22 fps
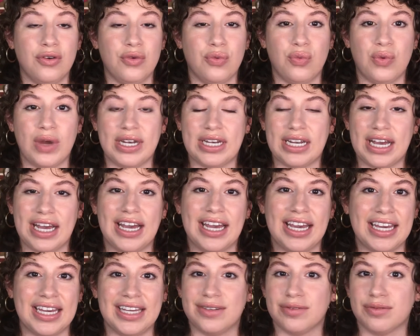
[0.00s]
When
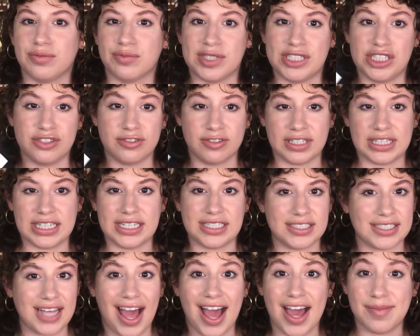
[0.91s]
I reach for
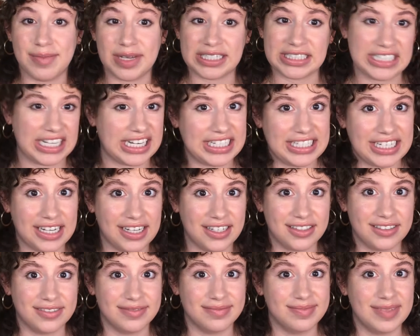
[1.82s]
this, I'm
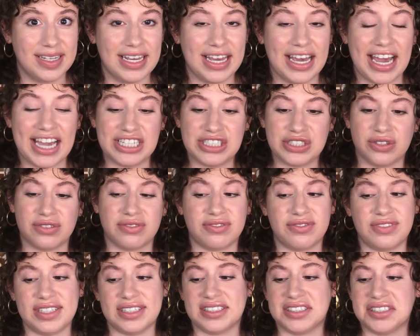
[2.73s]
excited. I don't
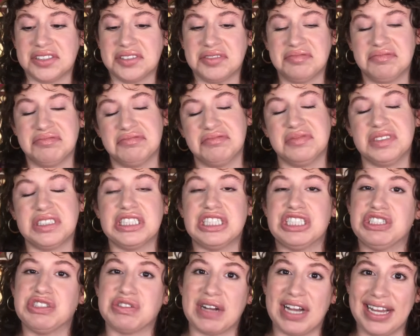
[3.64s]
feel
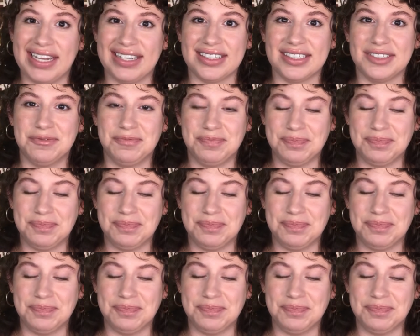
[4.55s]
dread.